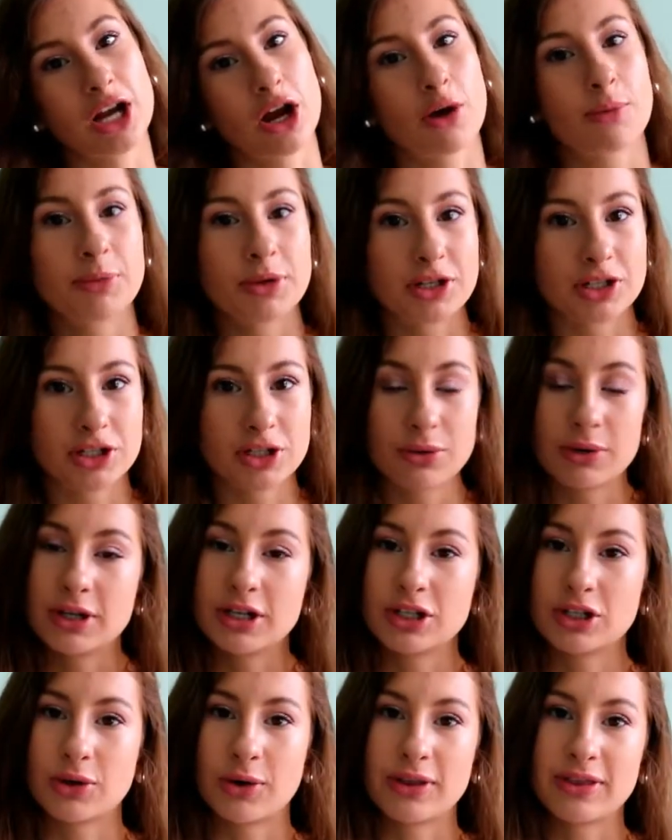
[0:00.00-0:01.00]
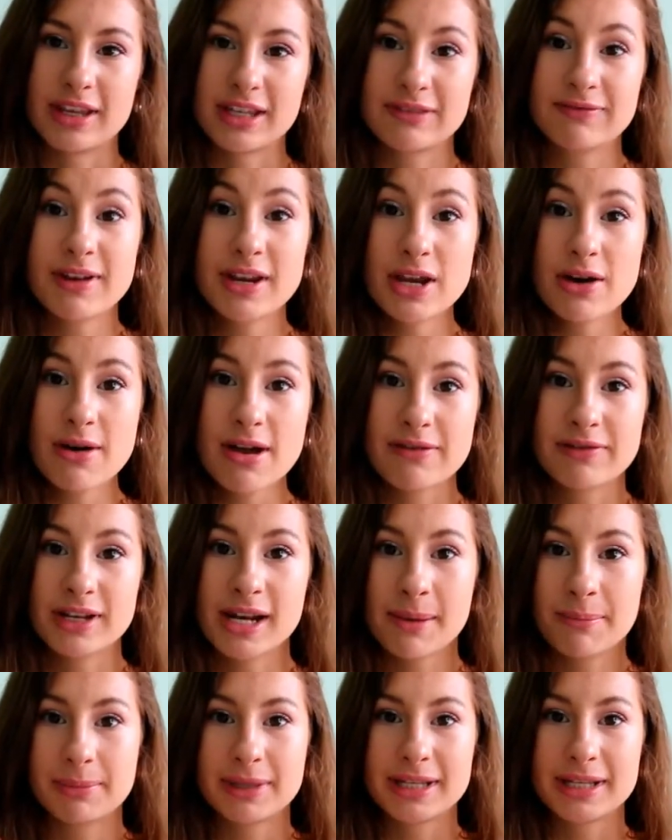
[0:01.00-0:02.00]
I hope that you enjoyed this video. If you
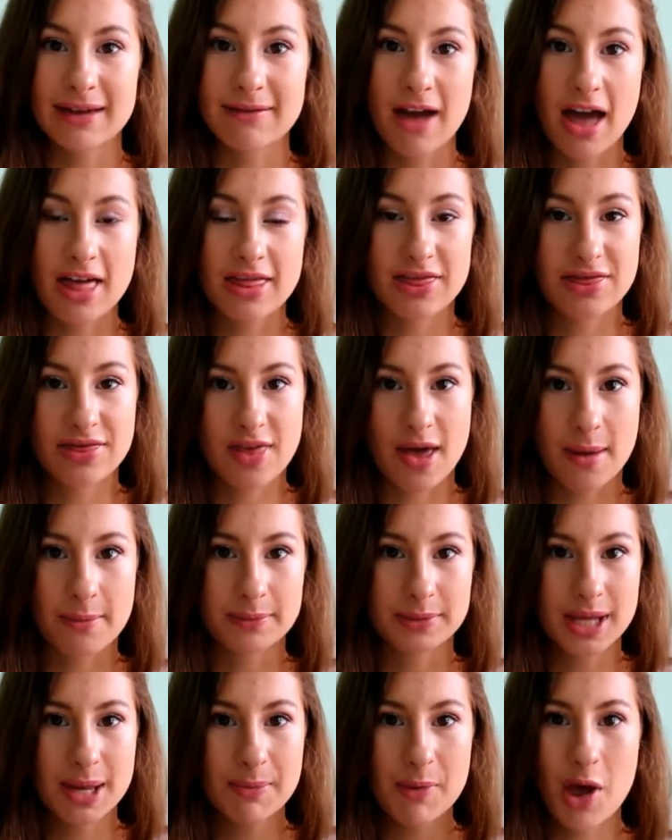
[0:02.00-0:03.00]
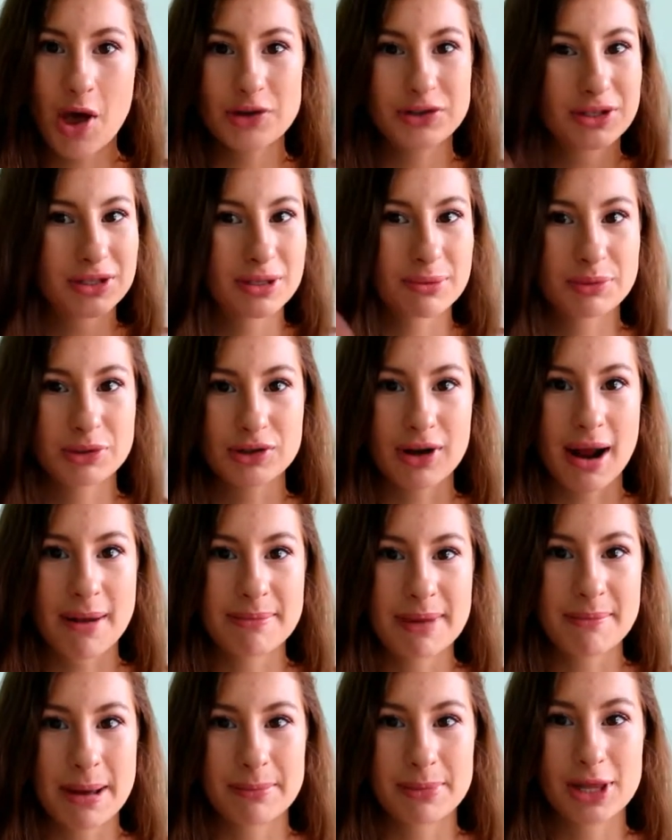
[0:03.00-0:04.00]
did, please give it a thumbs up. Also
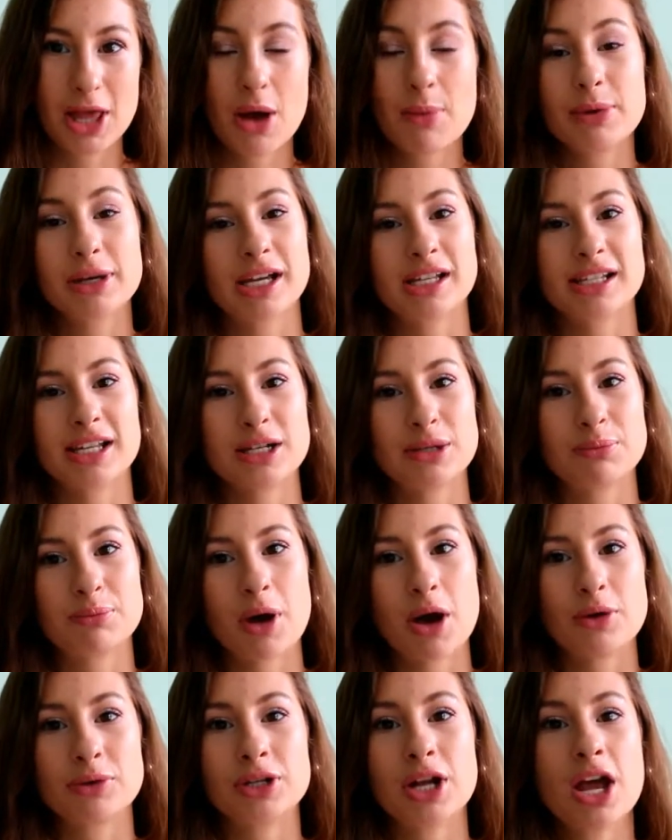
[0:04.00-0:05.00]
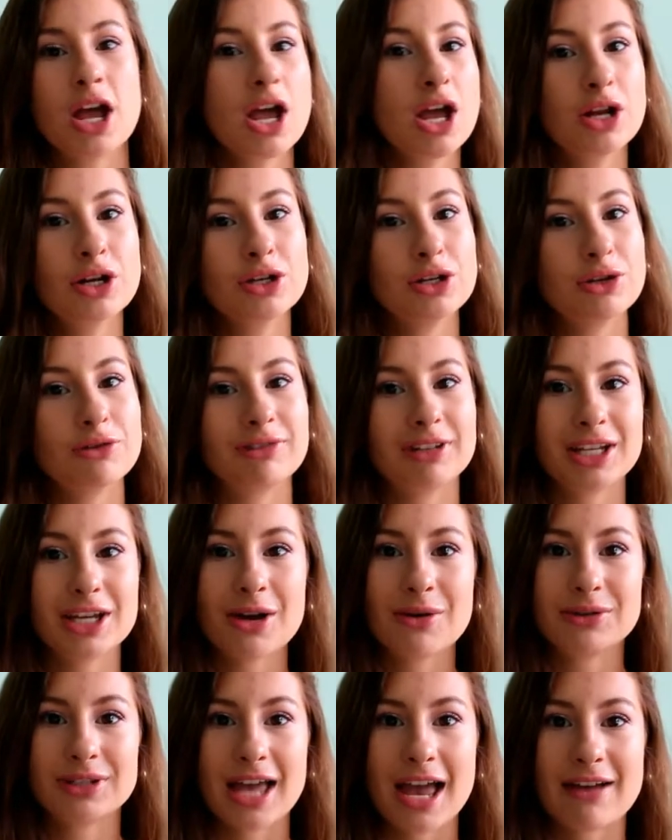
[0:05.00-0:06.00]
subscribe down below, because I post new
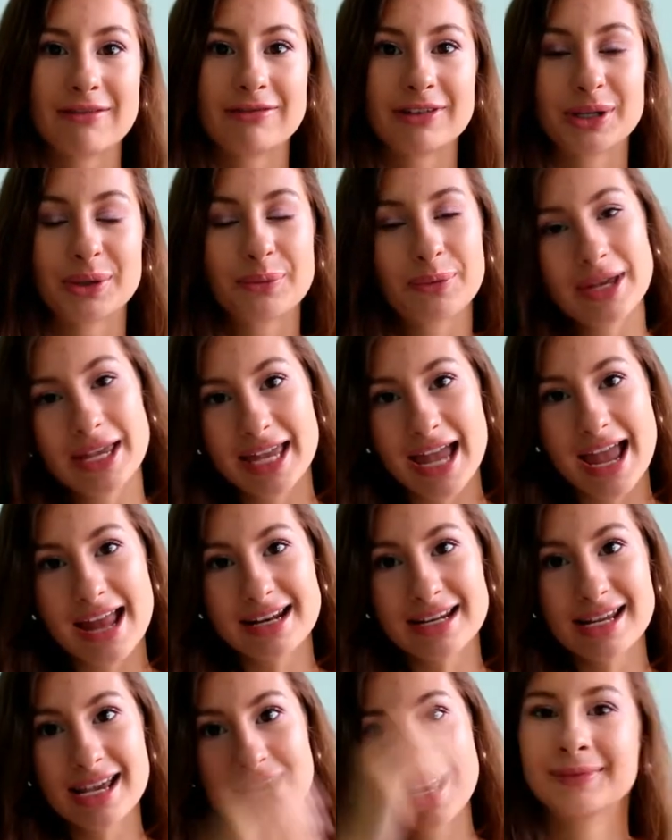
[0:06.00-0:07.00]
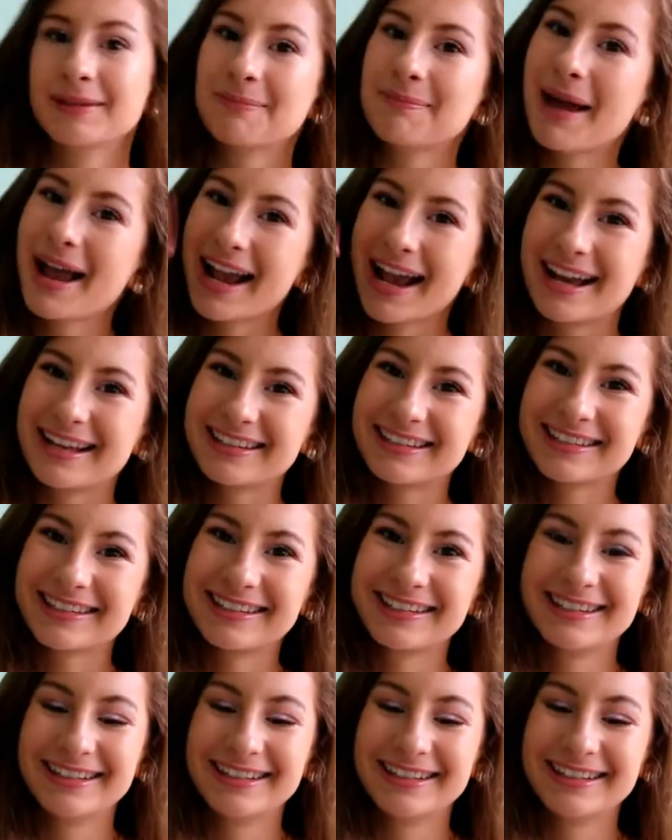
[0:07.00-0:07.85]
videos every weekend. Bye guys.